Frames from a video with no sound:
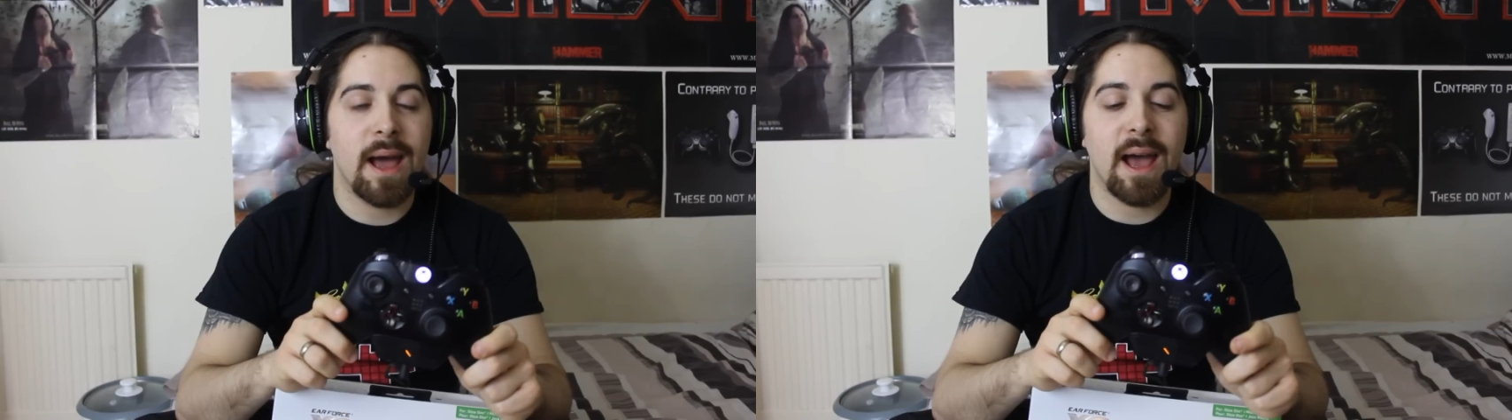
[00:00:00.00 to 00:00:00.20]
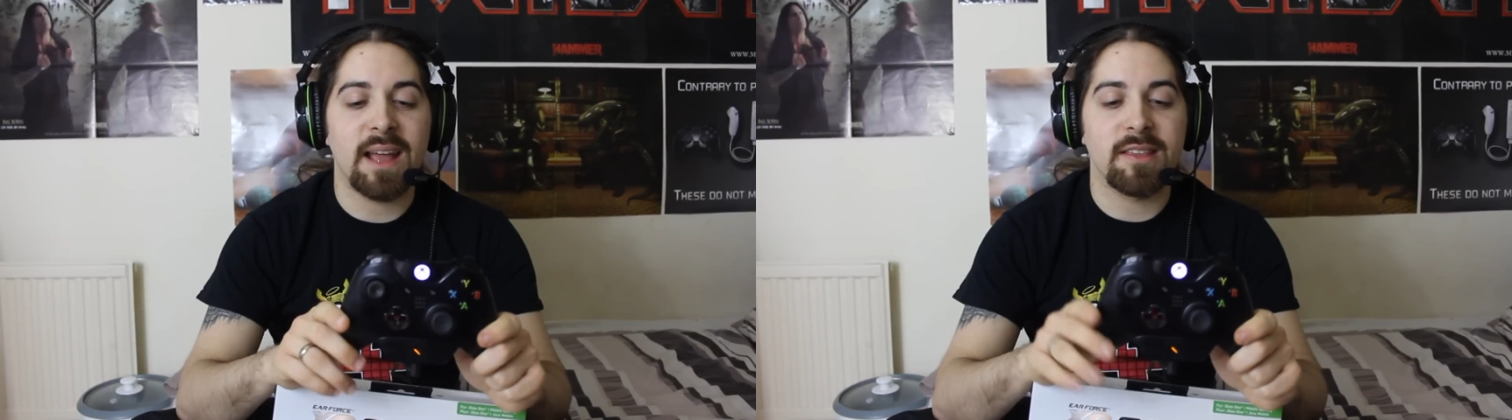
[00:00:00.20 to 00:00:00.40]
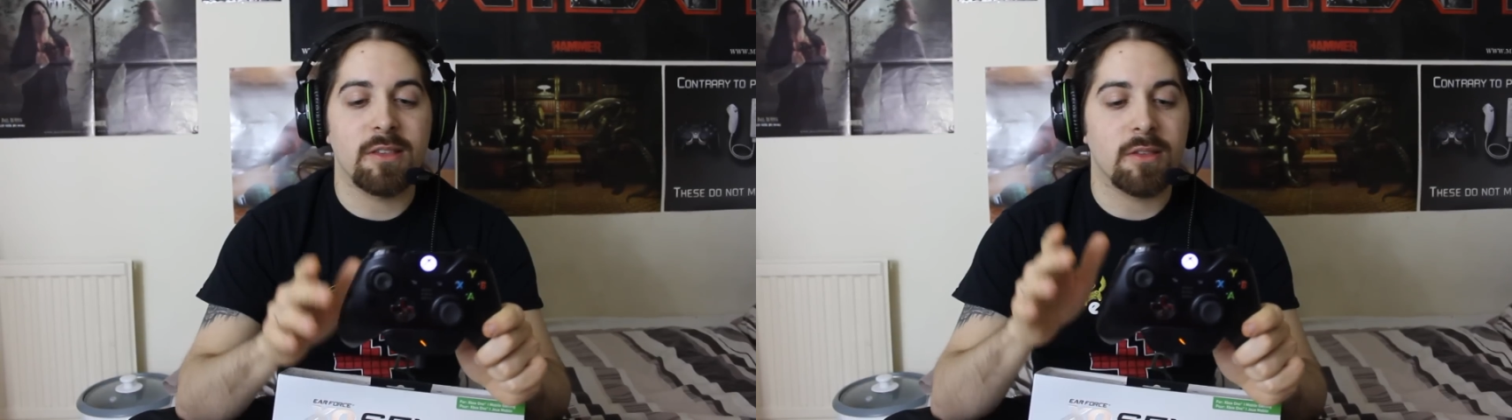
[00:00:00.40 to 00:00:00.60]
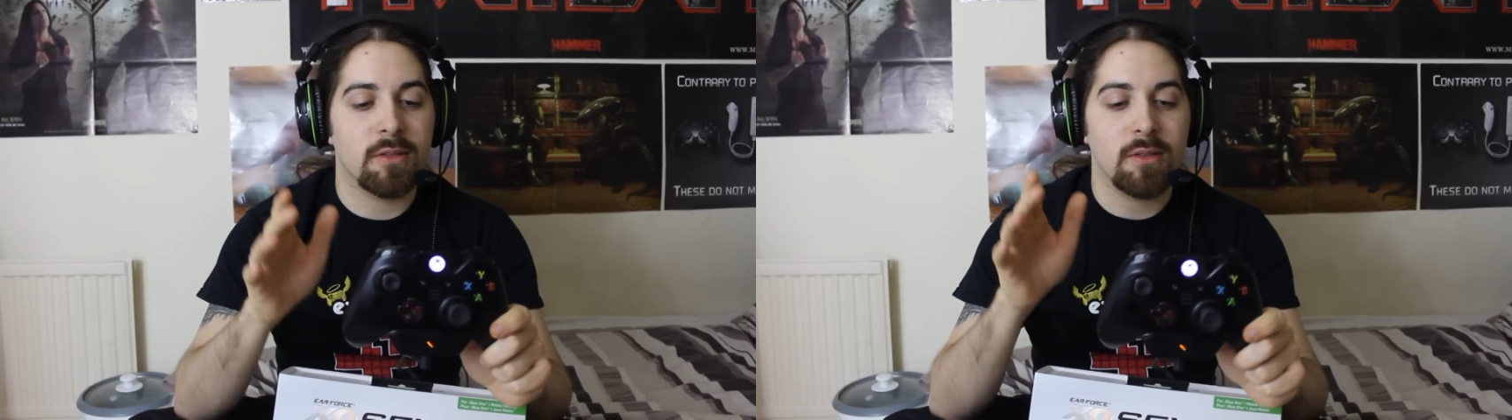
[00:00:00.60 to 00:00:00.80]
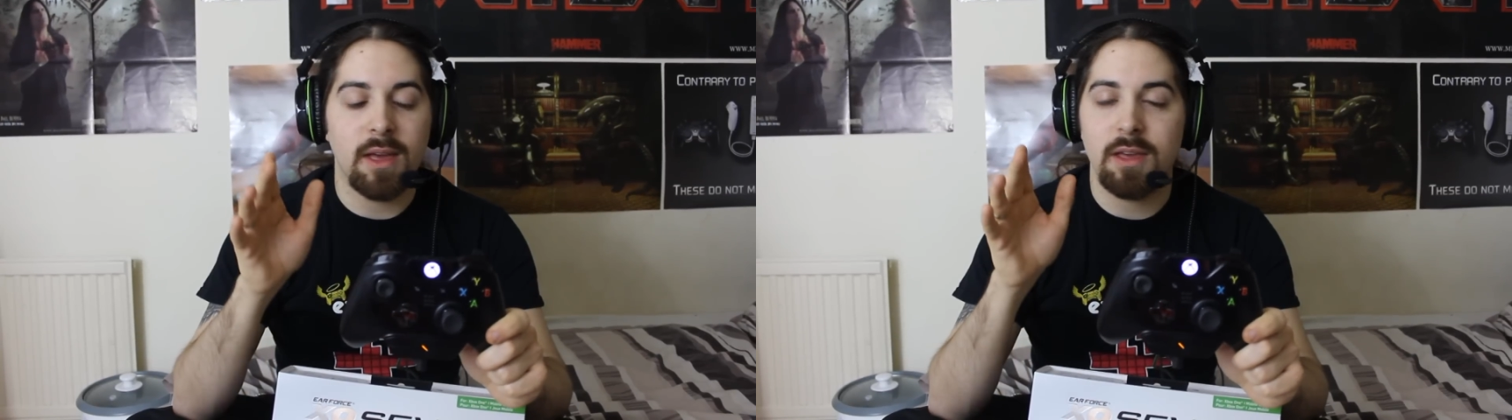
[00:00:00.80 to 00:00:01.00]
and
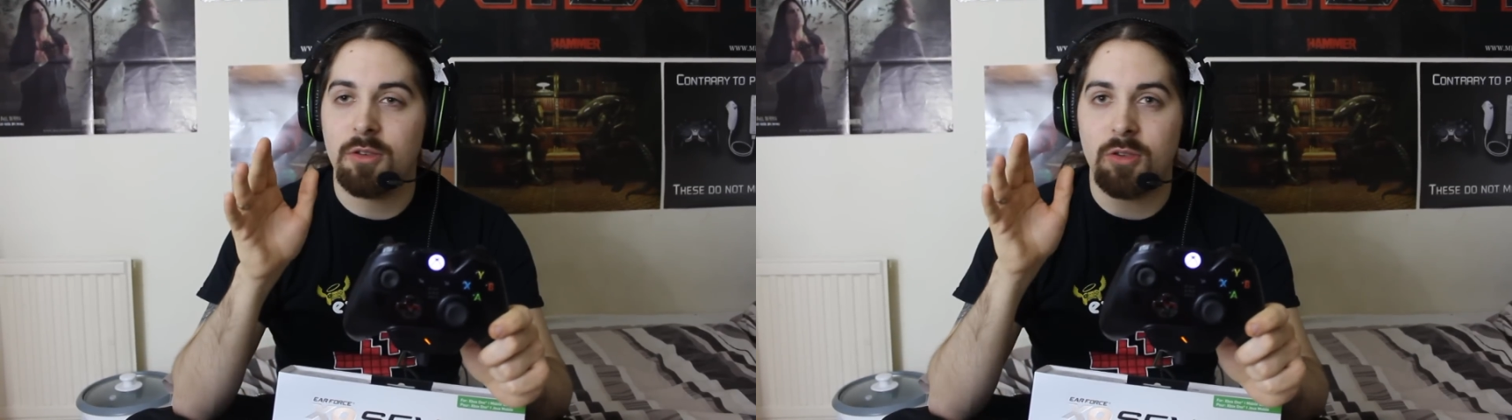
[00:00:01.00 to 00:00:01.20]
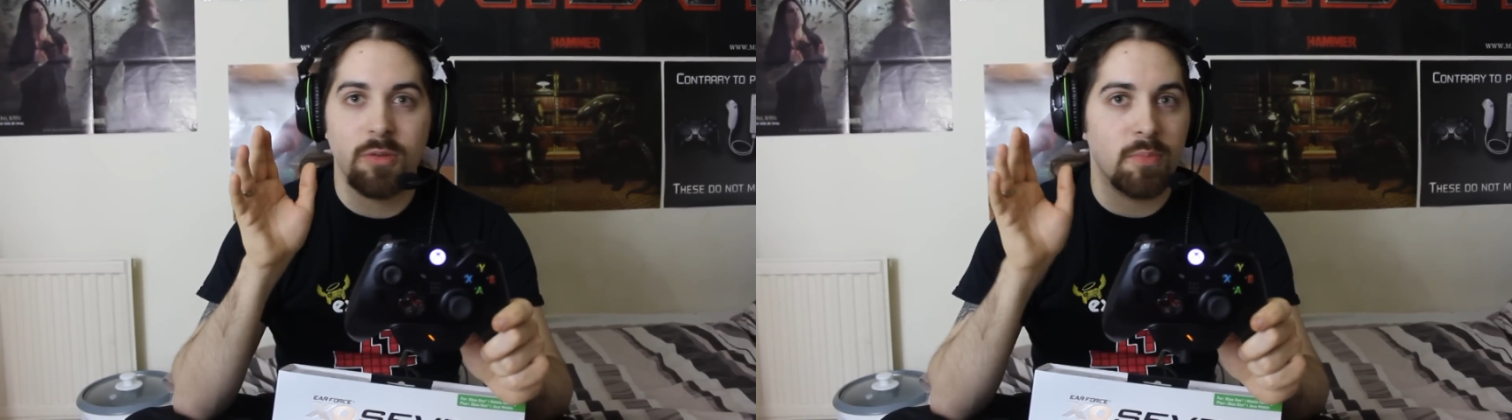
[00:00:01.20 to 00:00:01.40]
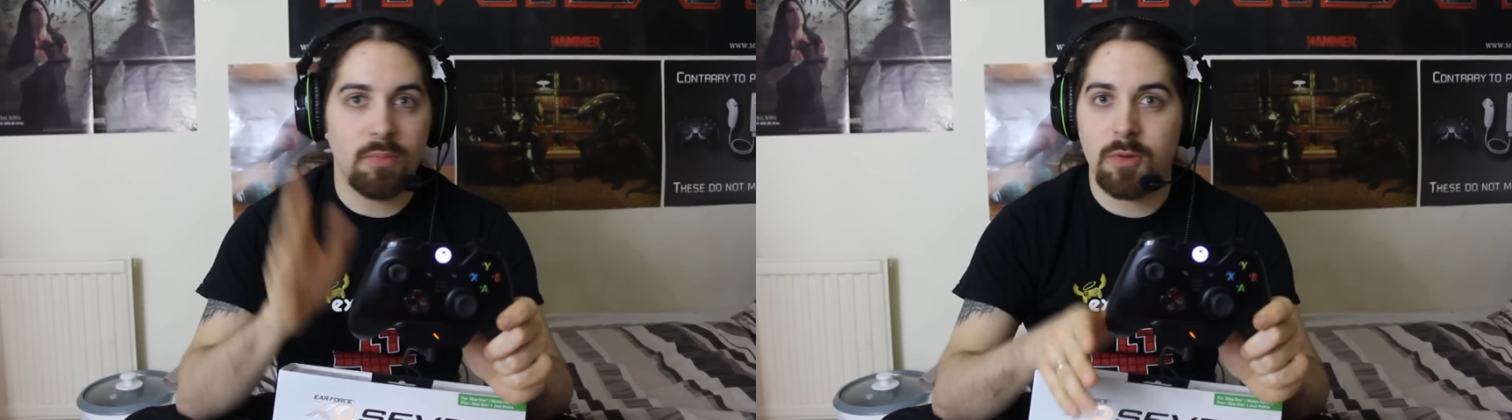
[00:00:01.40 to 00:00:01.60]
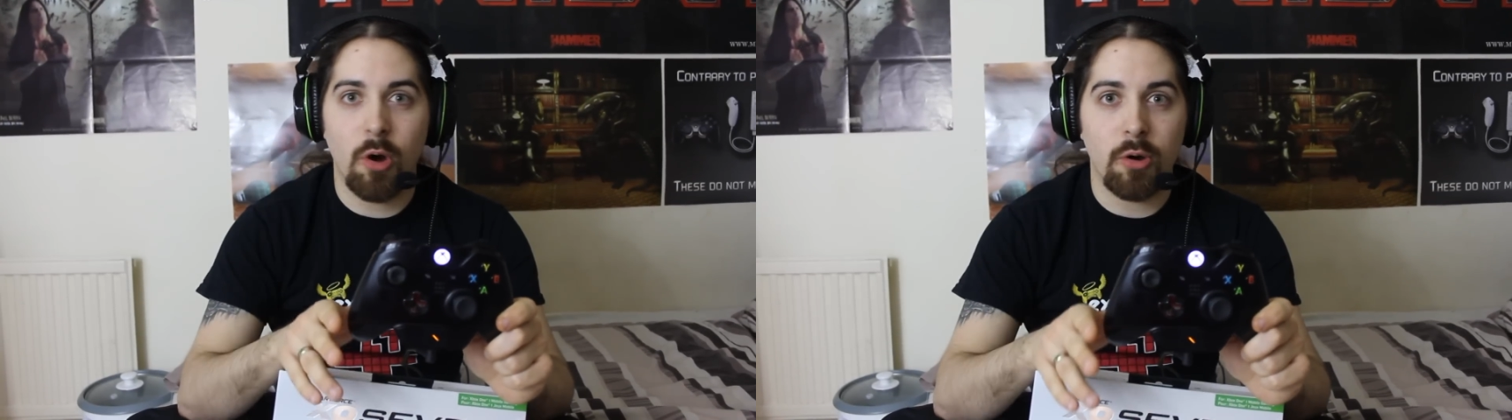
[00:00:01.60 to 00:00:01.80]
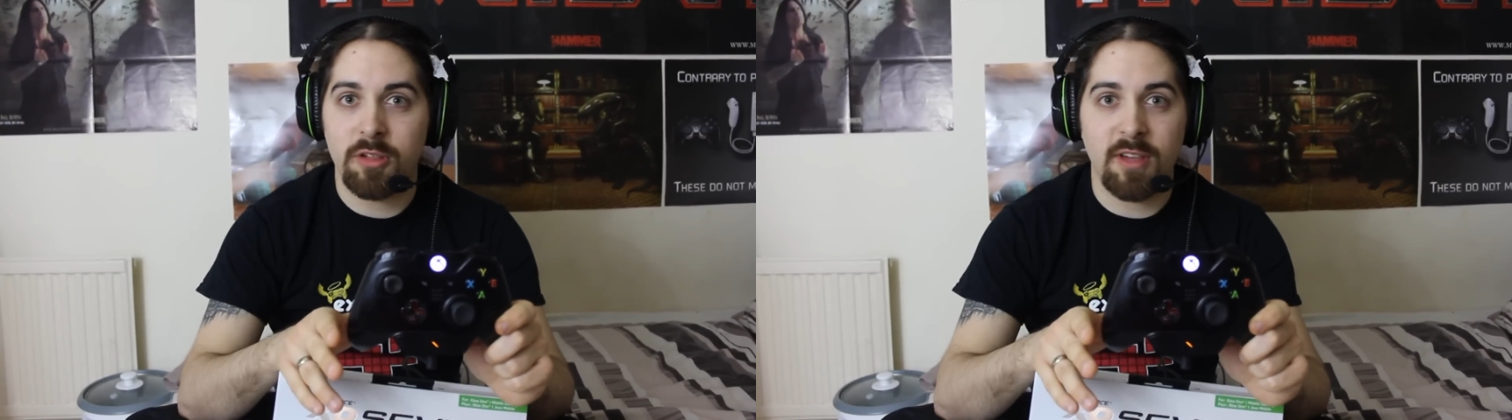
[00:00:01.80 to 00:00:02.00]
it just
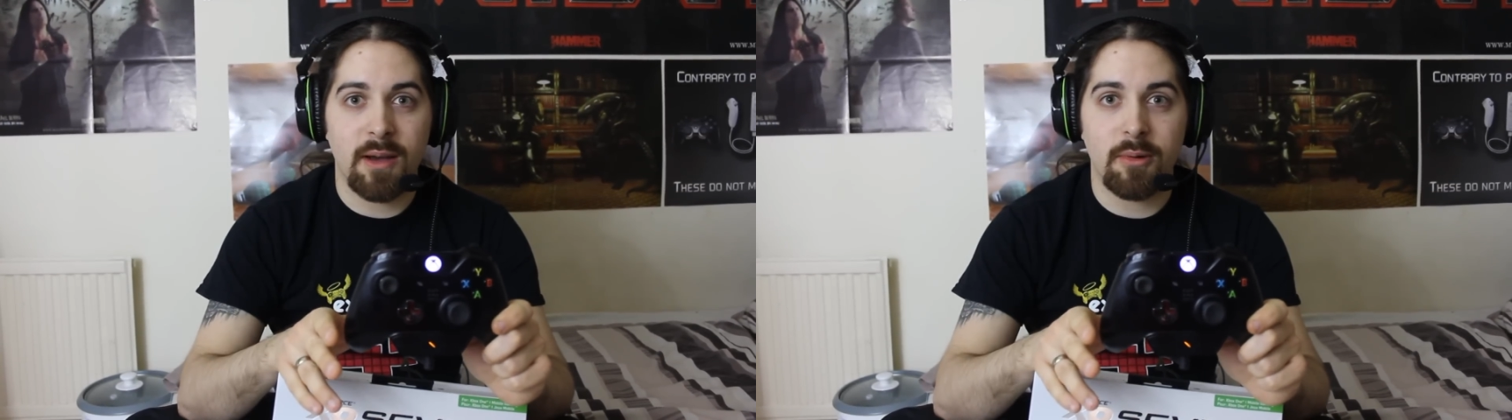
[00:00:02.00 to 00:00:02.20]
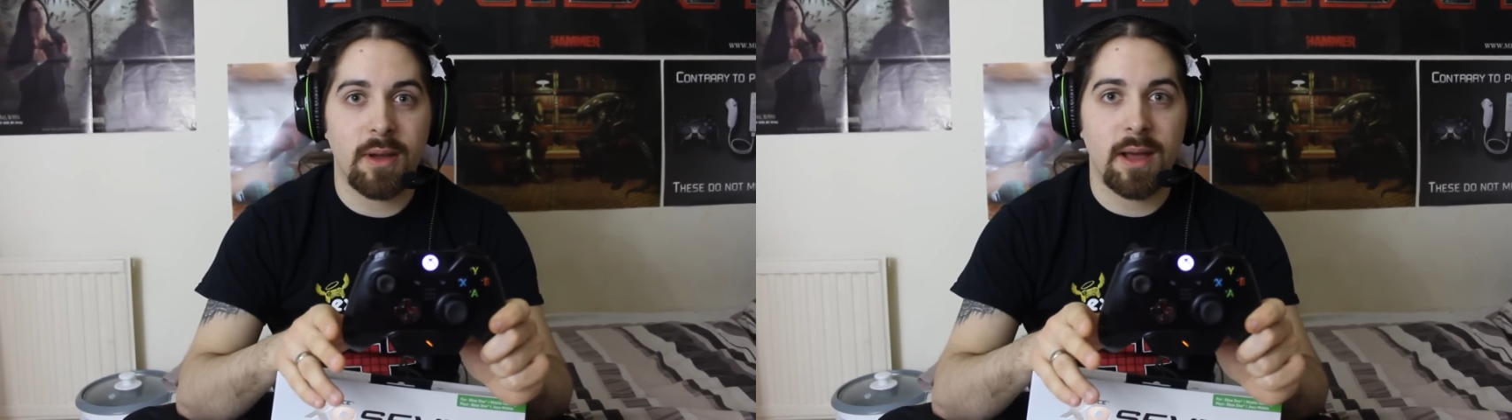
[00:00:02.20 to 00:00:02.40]
conks out